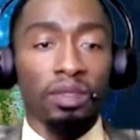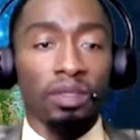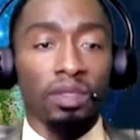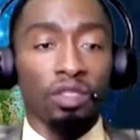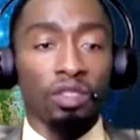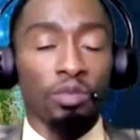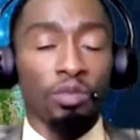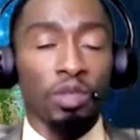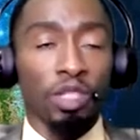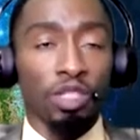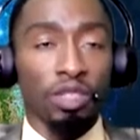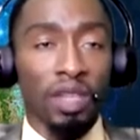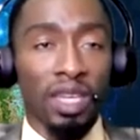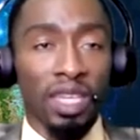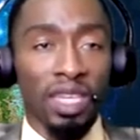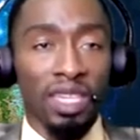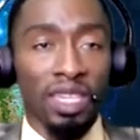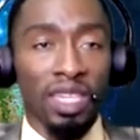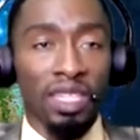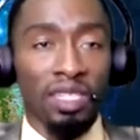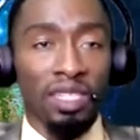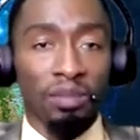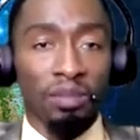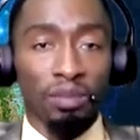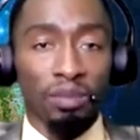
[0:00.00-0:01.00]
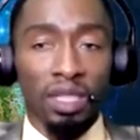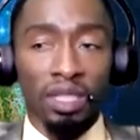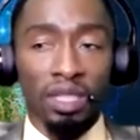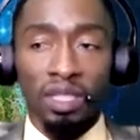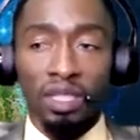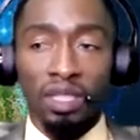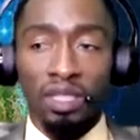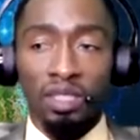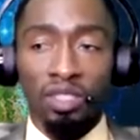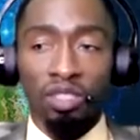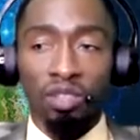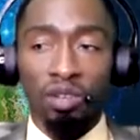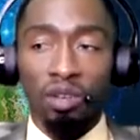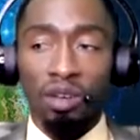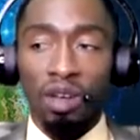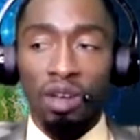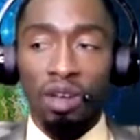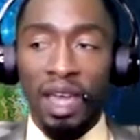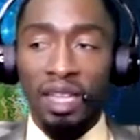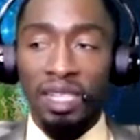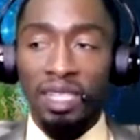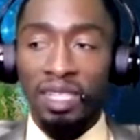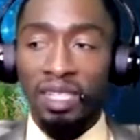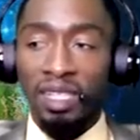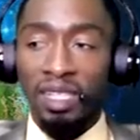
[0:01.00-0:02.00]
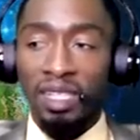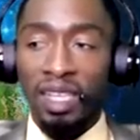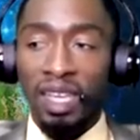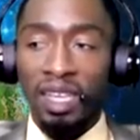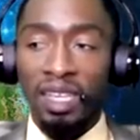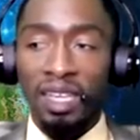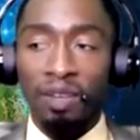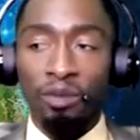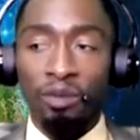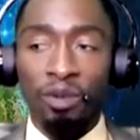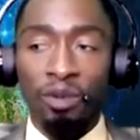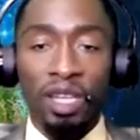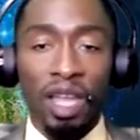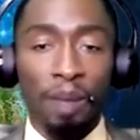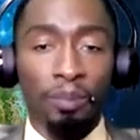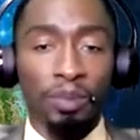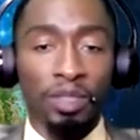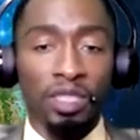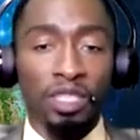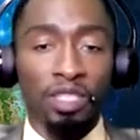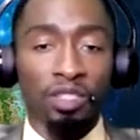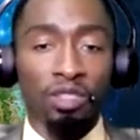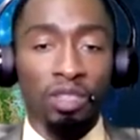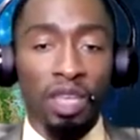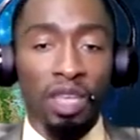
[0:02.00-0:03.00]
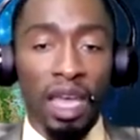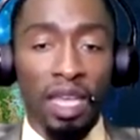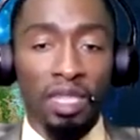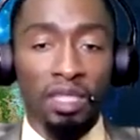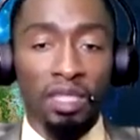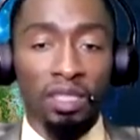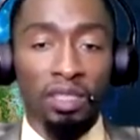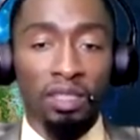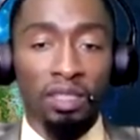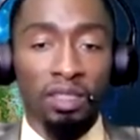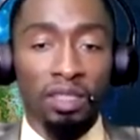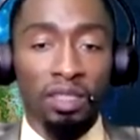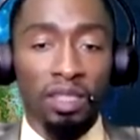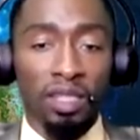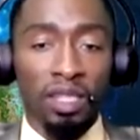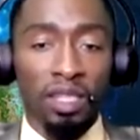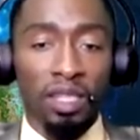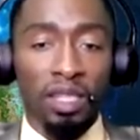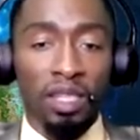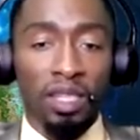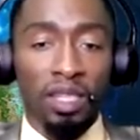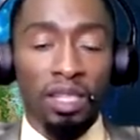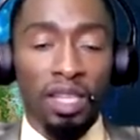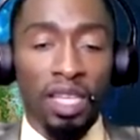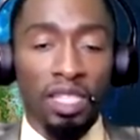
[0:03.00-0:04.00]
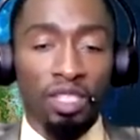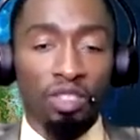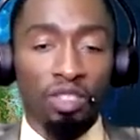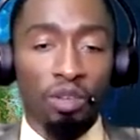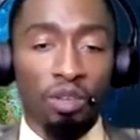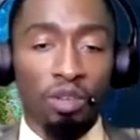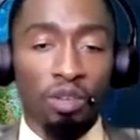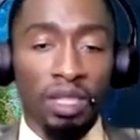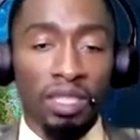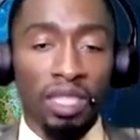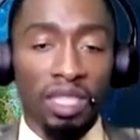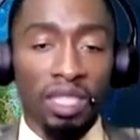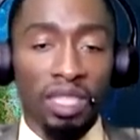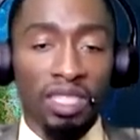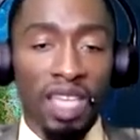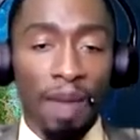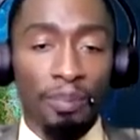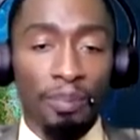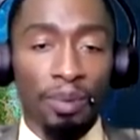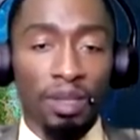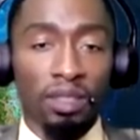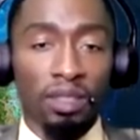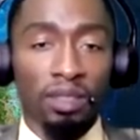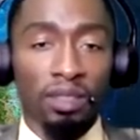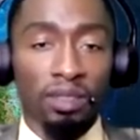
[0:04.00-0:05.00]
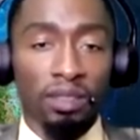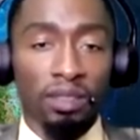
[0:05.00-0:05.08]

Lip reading: to make sure they can get something done. So at the end of the day, I really appreciate you guys. Let's go make things happen.